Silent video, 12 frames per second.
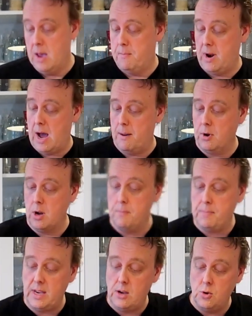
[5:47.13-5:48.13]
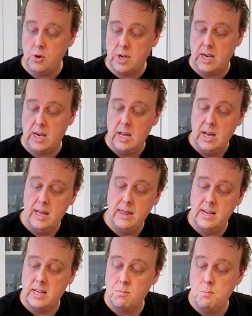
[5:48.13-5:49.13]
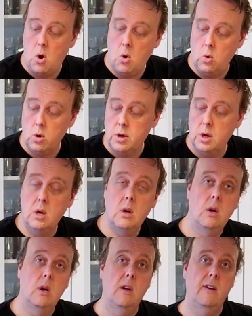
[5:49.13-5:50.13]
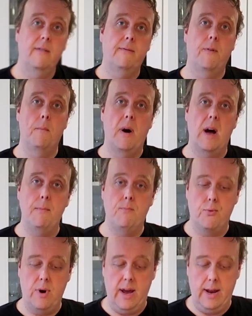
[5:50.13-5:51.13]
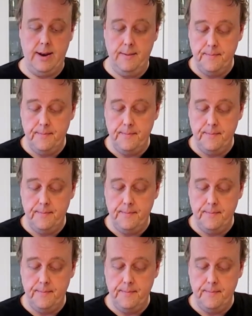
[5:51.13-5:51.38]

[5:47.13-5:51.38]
But I'm going to be using this mold for my bread.